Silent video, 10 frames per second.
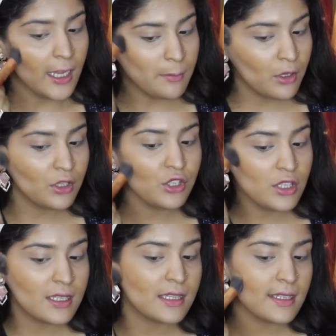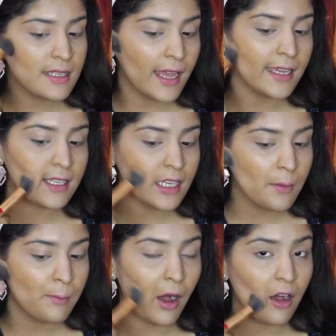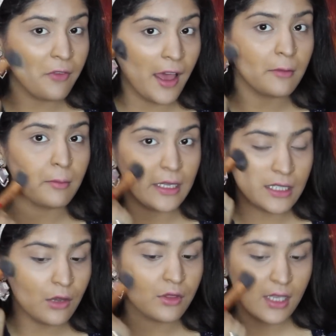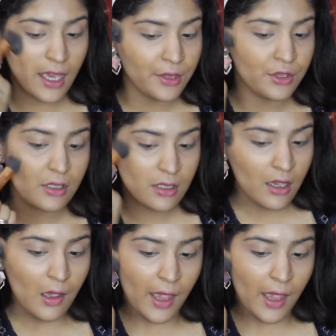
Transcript: I'm gonna just slightly buff and blend out the edges,